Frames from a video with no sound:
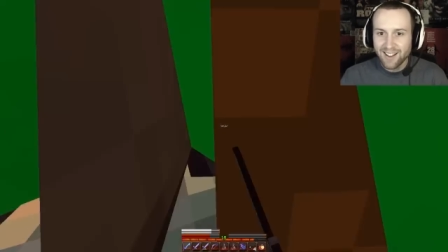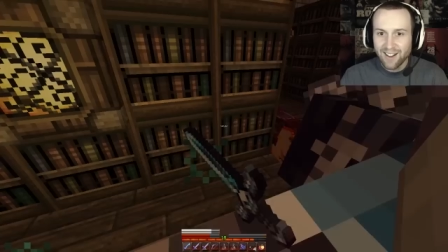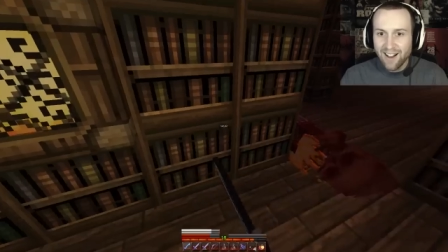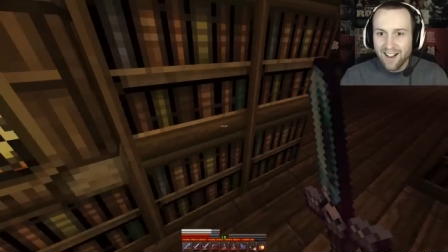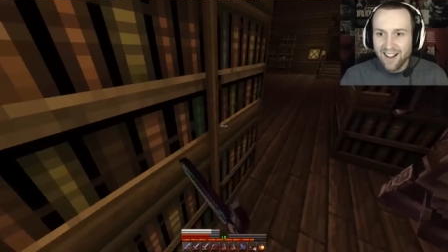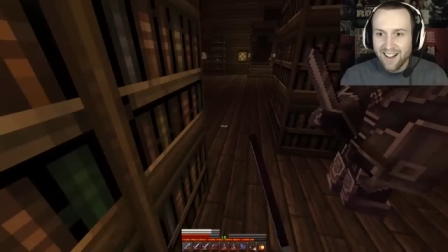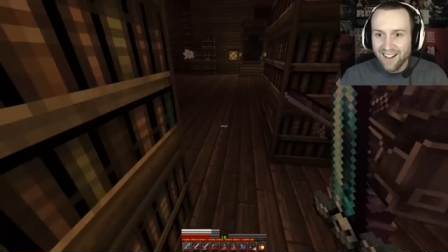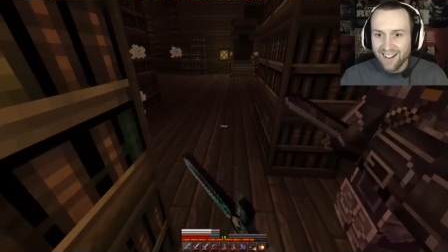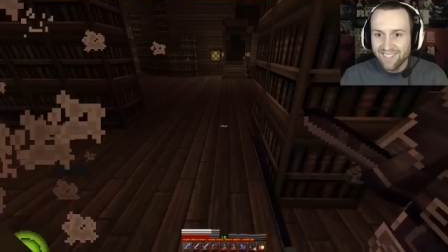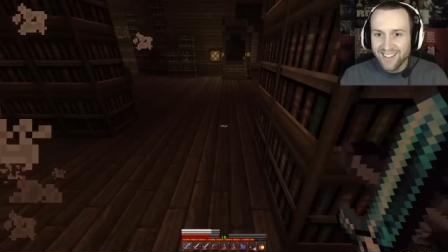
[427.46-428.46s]

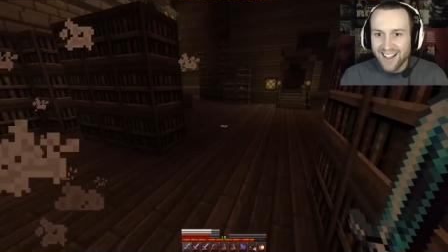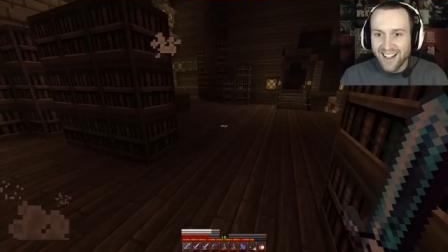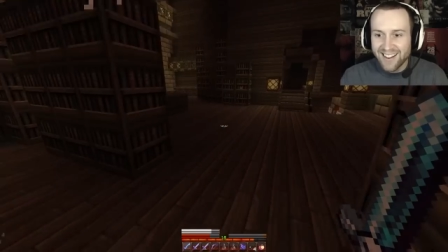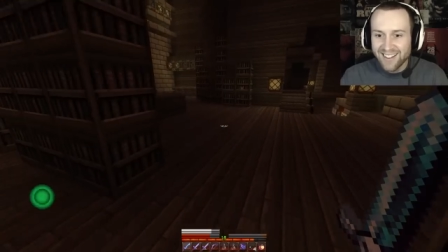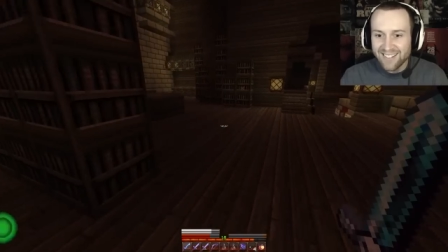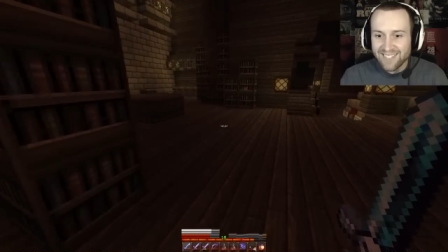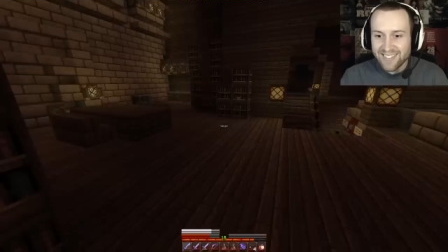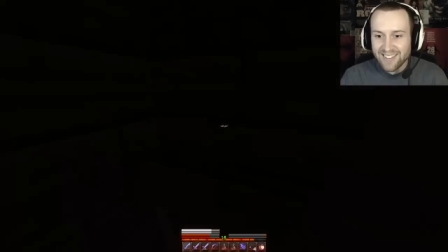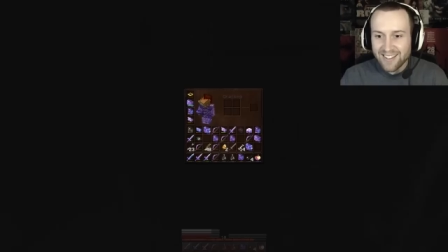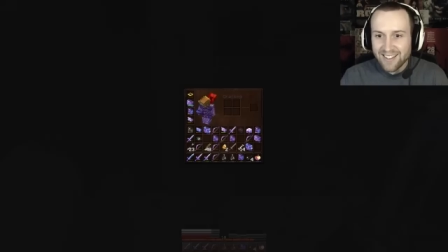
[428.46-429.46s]
oh, we got him.
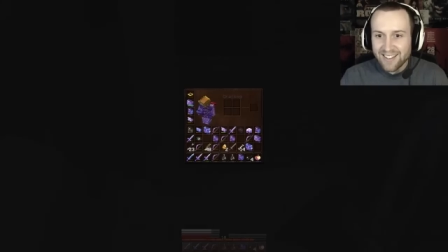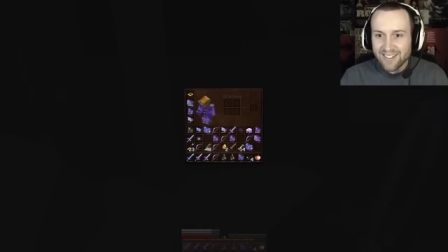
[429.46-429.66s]
Hey.